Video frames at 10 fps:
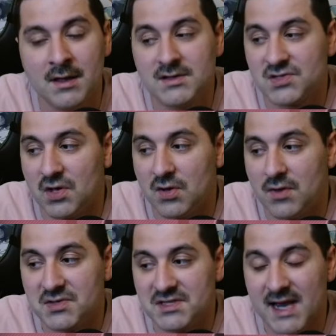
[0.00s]
So
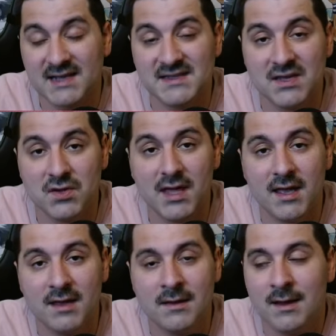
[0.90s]
those stacks that you
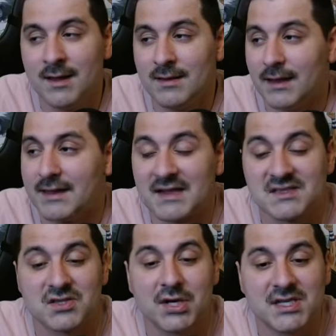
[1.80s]
get, like that's
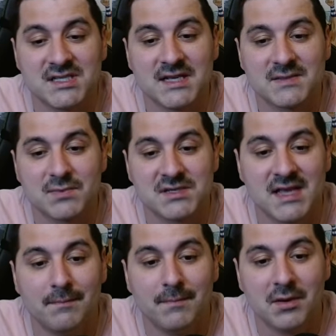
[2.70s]

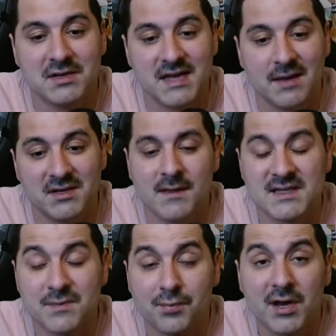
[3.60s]
36% bonus damage.
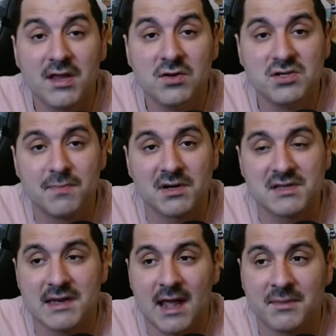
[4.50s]
That's a pretty huge burst
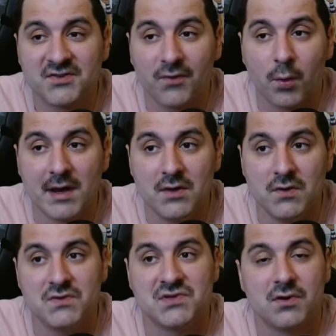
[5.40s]
of damage for when you
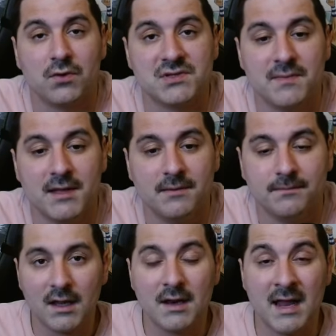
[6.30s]
use your ultimate.
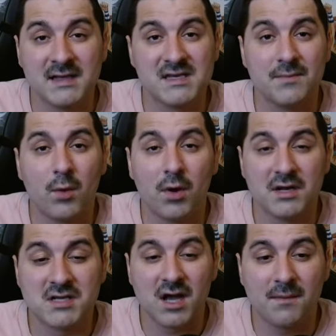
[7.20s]
Next up, I want to
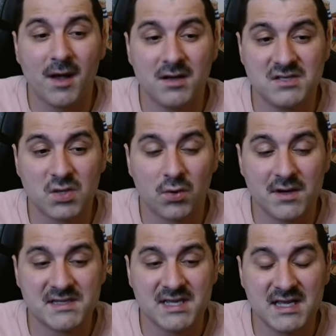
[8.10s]
talk about
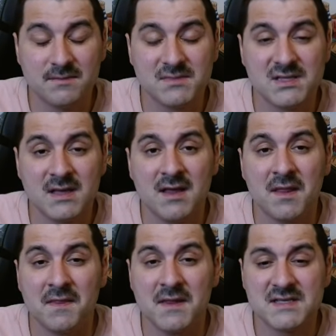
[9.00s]
Hotori's Teams.
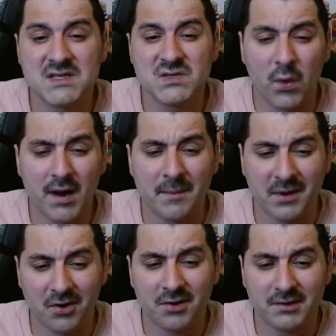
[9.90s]
This is what I'm
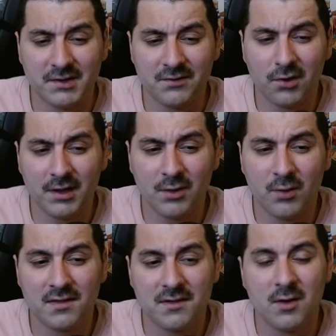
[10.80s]
currently rolling
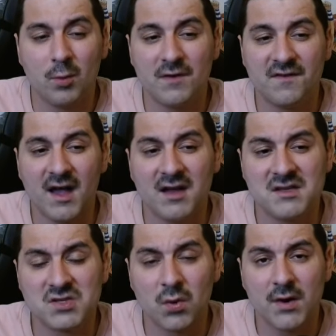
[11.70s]
with. We've got
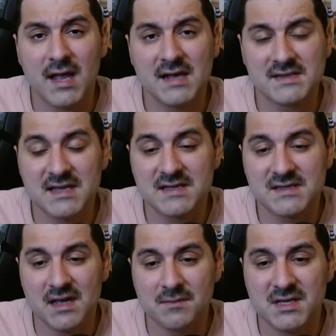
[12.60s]
Hotori as the
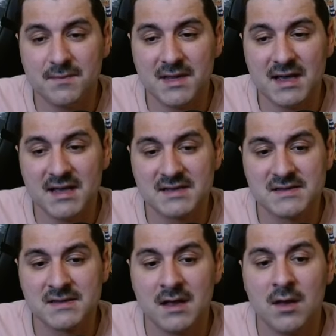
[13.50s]
sub
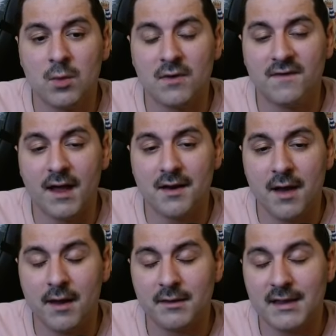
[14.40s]
DPS. We've got
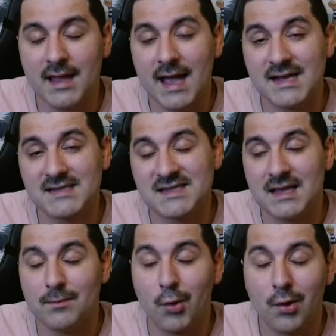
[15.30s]
Nanally as the
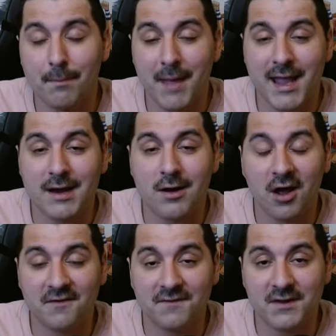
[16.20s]
more main
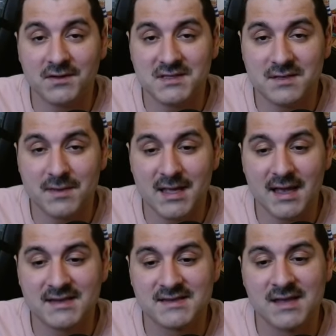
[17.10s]
on-field
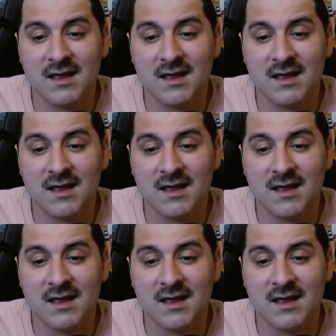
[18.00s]
DPS.